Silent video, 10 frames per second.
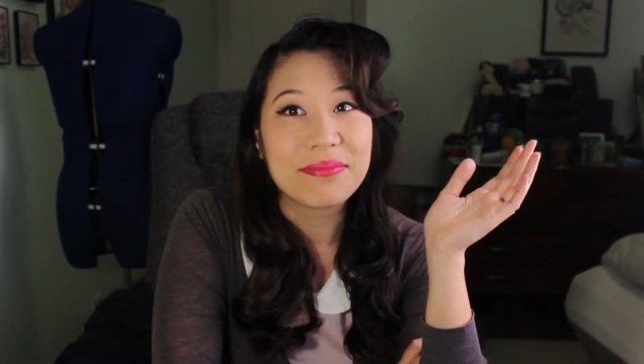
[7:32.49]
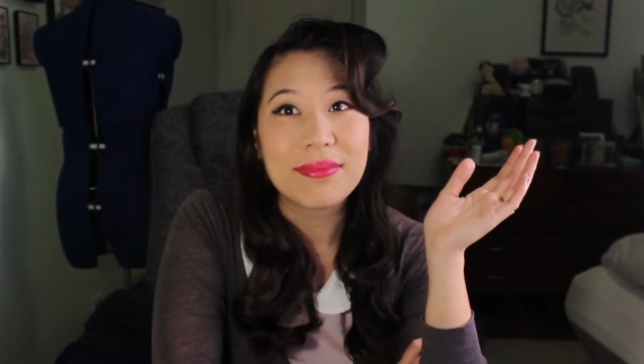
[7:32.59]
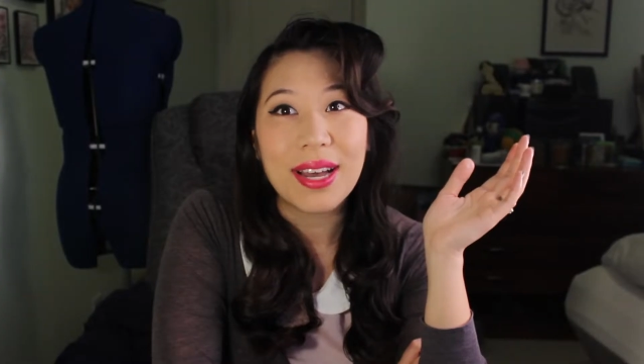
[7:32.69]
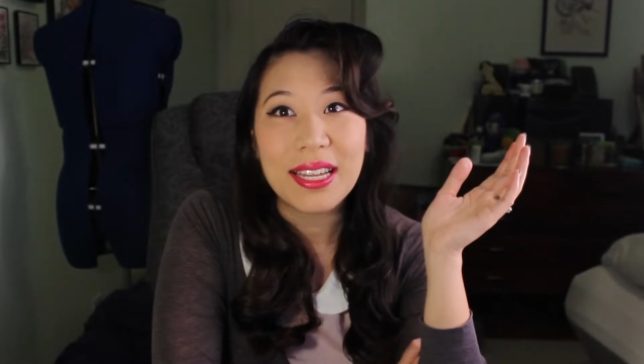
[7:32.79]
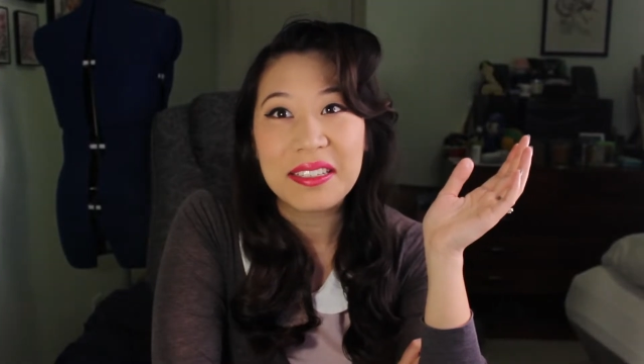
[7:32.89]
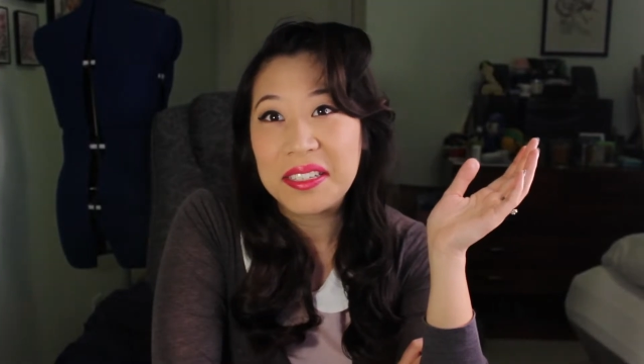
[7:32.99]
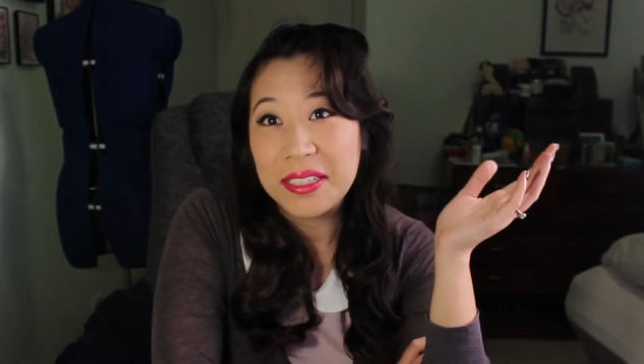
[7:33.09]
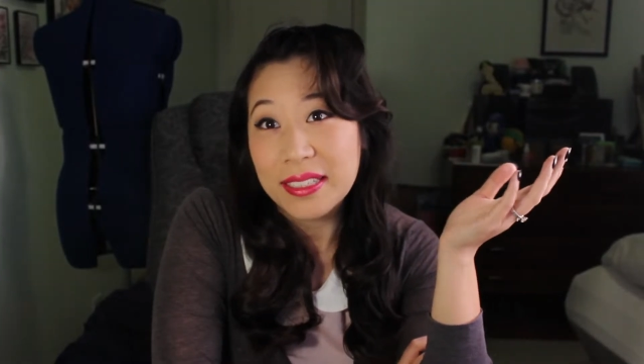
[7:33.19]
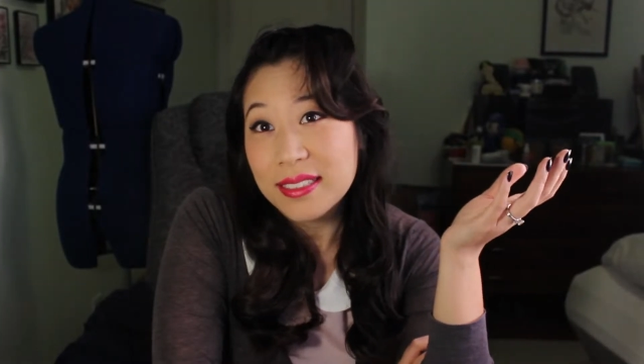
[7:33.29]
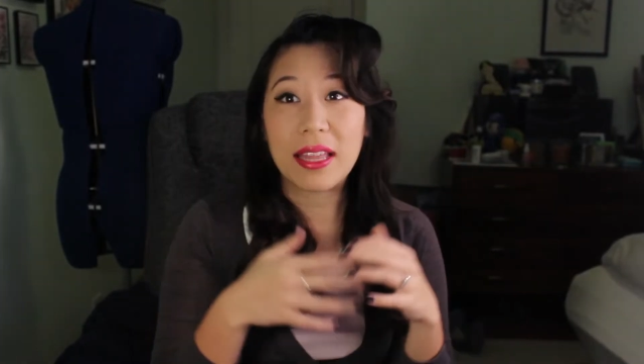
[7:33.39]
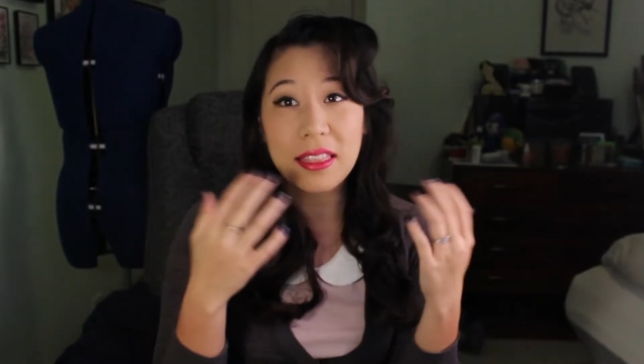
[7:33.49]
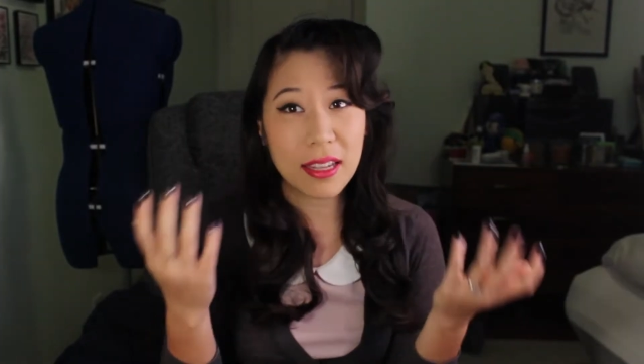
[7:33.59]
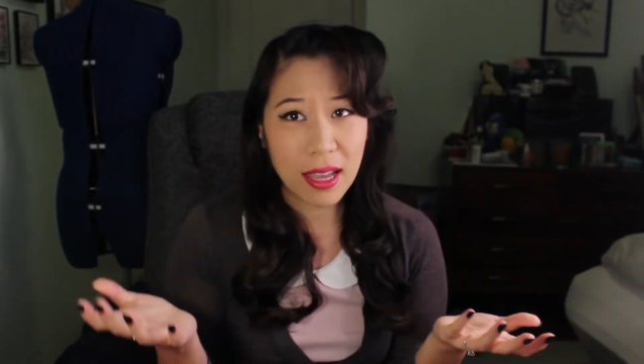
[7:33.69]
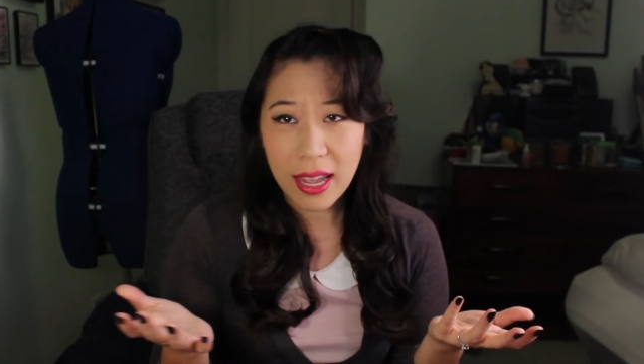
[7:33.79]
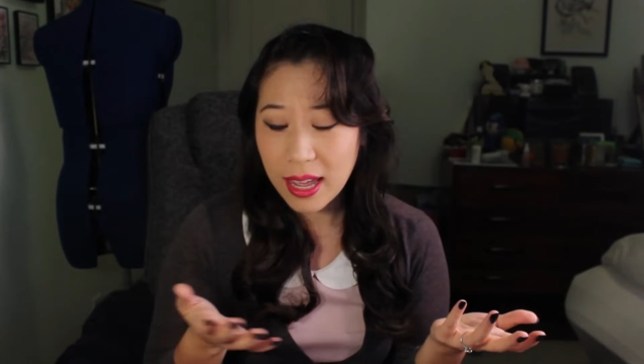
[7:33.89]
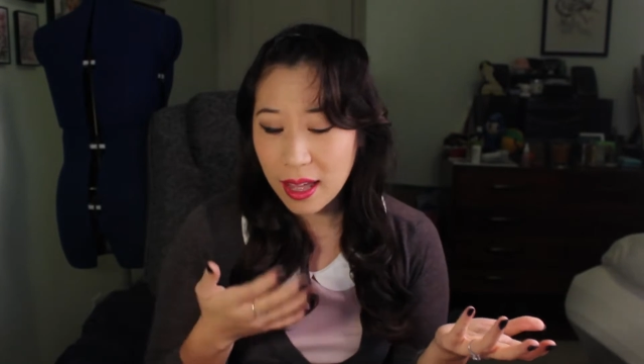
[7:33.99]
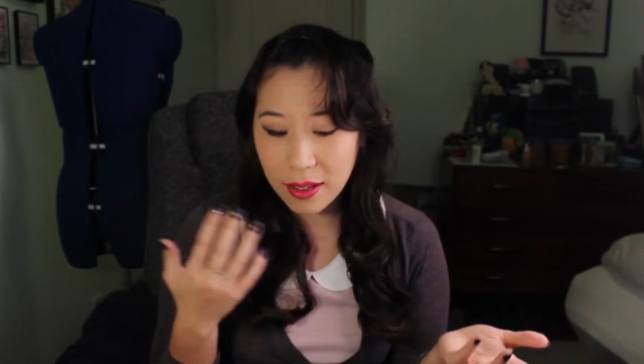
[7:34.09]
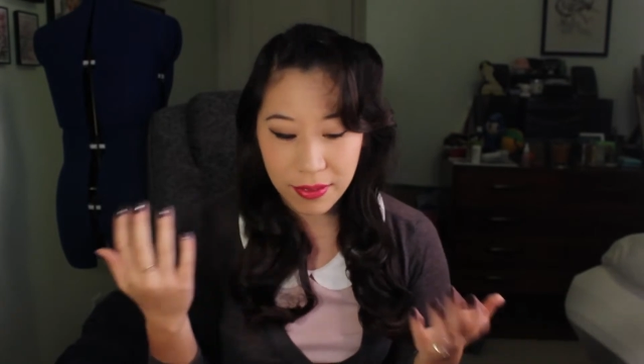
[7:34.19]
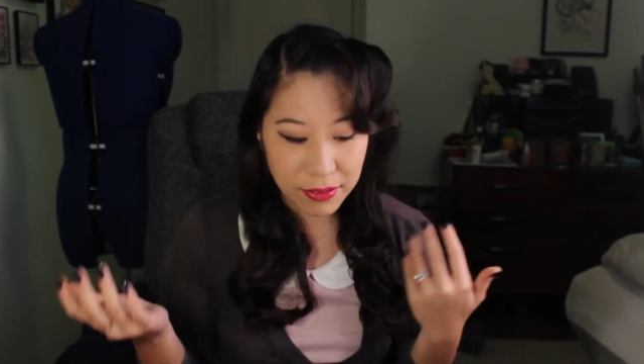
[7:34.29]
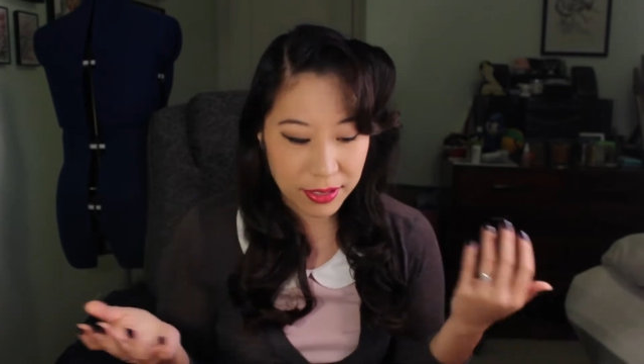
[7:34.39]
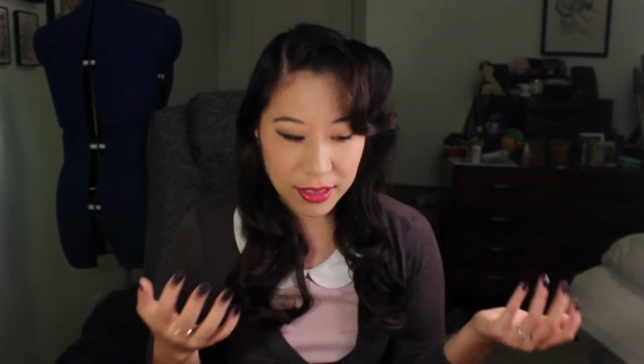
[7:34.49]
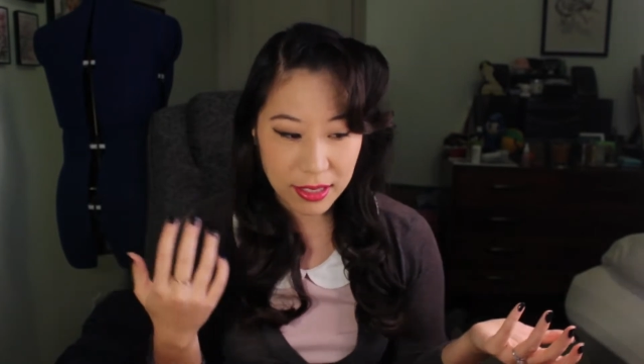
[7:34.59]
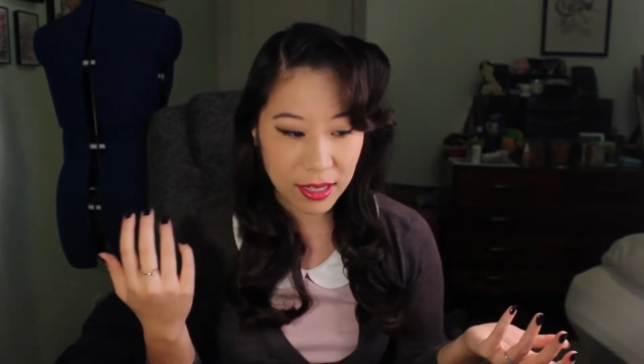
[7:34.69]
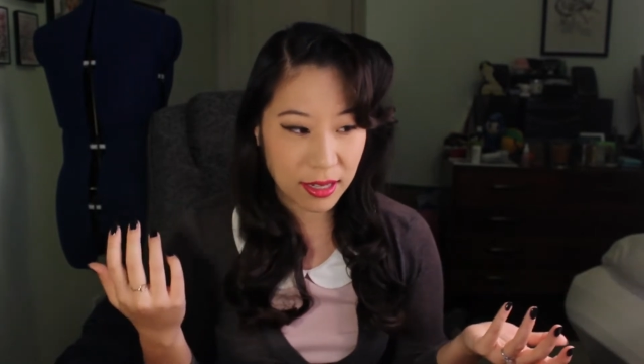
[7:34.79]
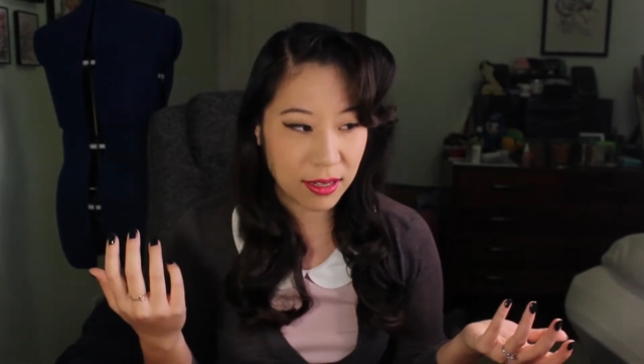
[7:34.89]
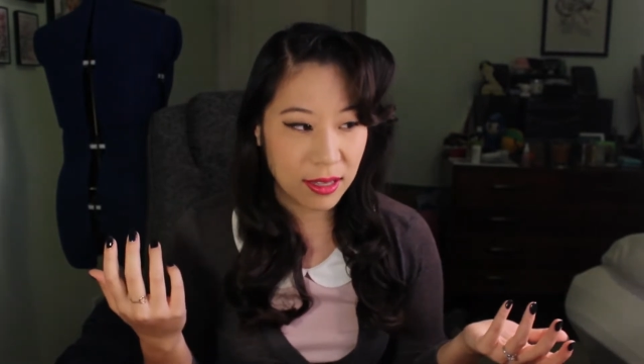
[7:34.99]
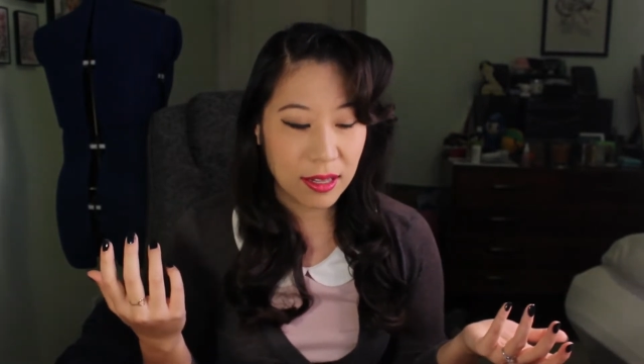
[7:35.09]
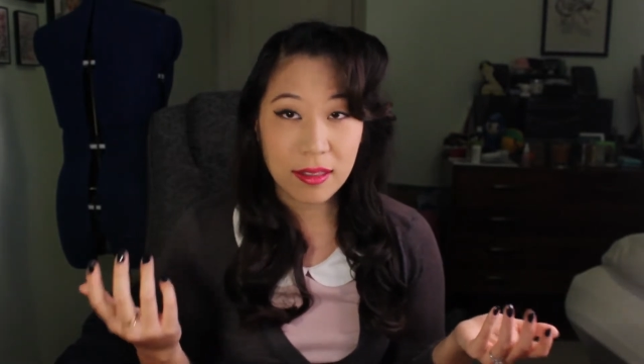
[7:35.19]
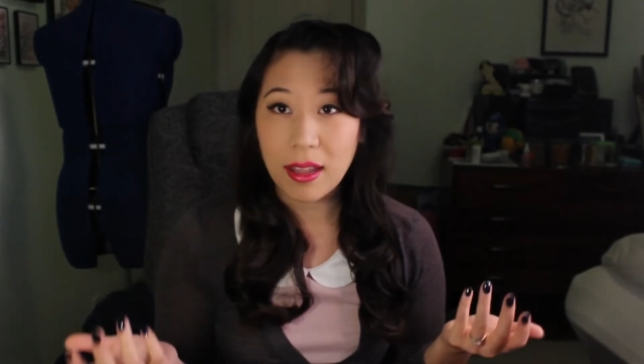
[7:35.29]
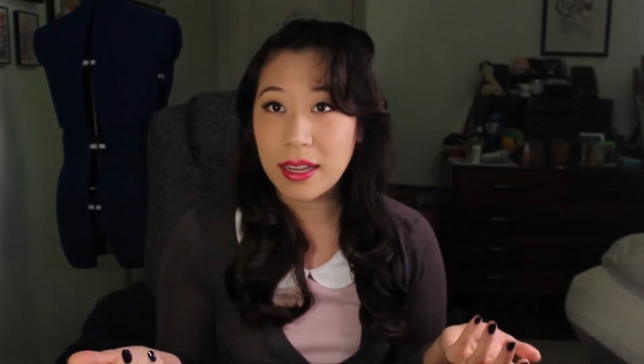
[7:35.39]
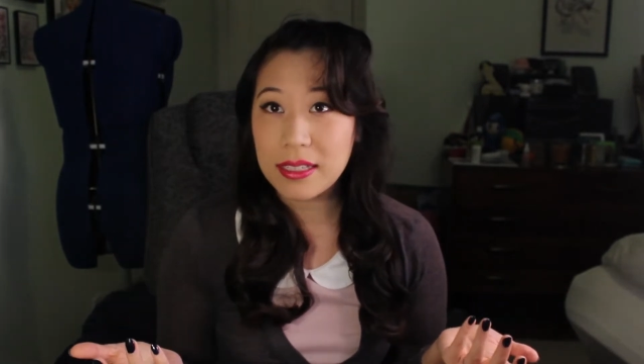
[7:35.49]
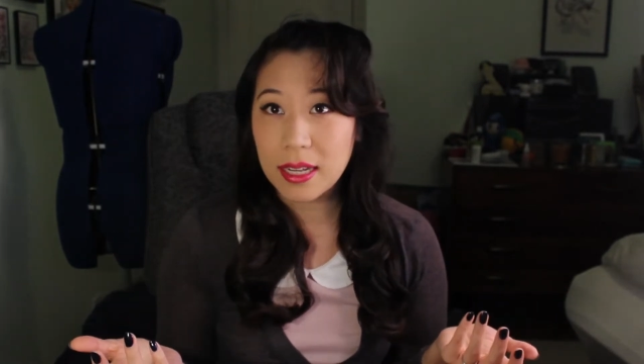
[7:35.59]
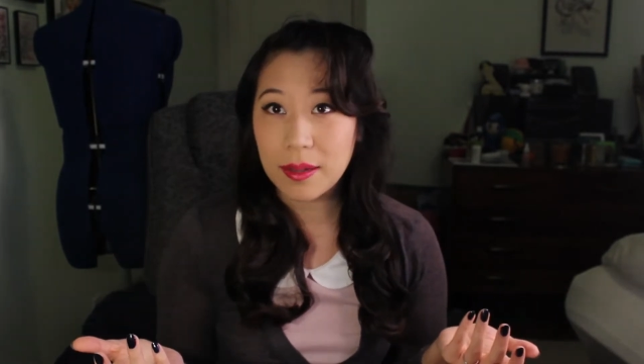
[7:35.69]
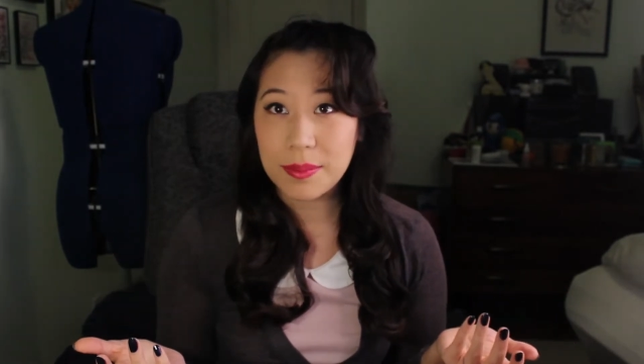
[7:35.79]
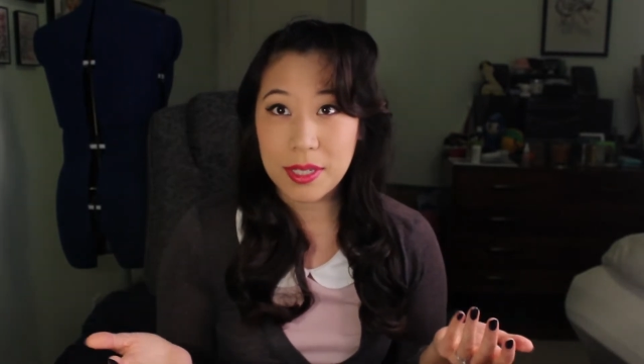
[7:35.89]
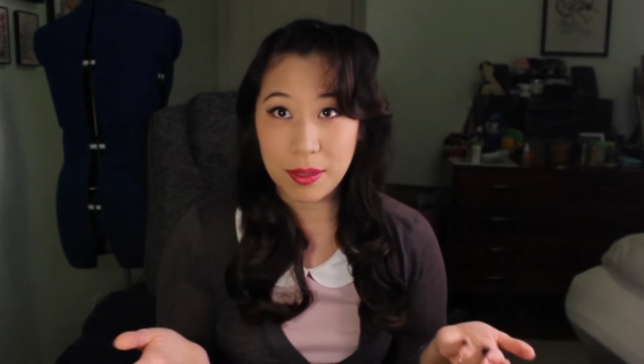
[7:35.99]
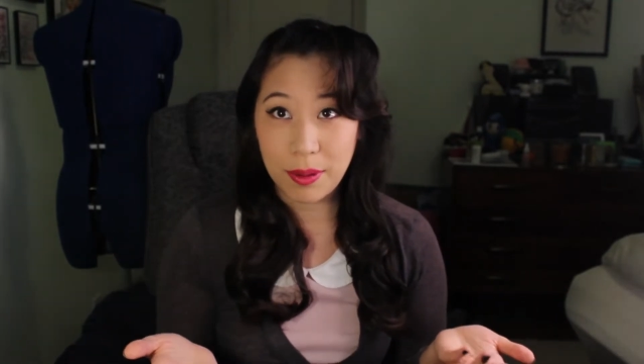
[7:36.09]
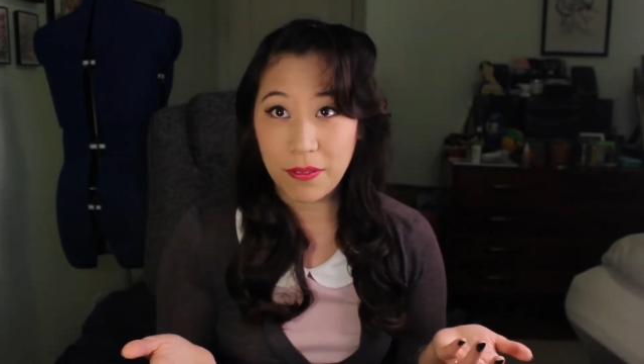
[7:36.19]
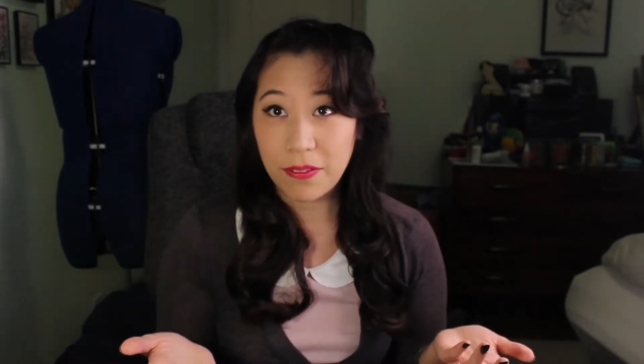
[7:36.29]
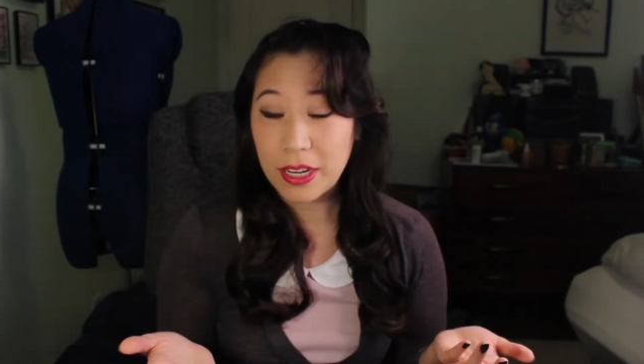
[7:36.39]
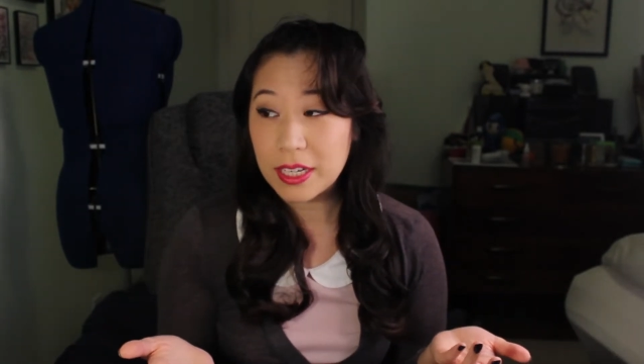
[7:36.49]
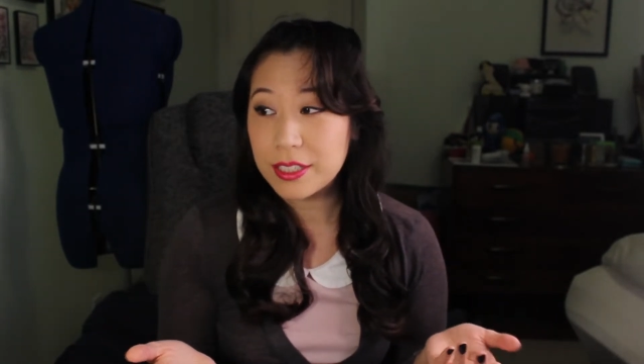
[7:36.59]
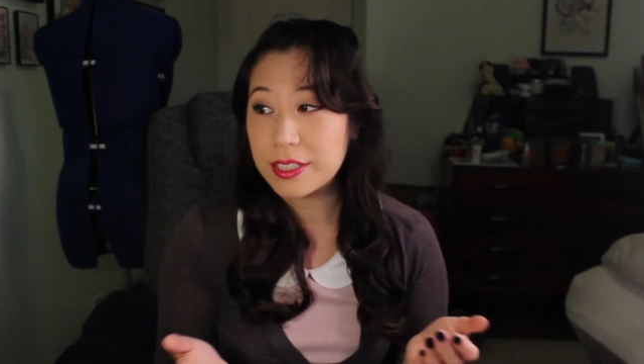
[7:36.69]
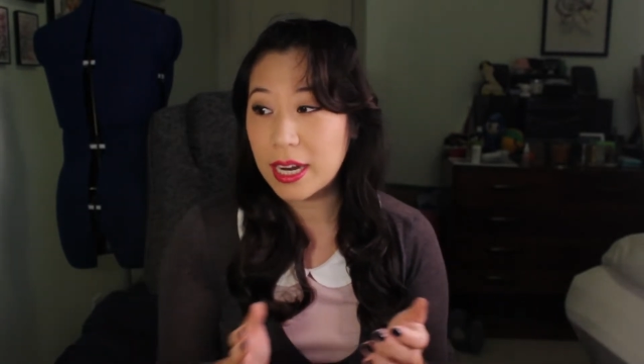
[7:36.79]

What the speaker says: but I think I have everything lined up to be finished.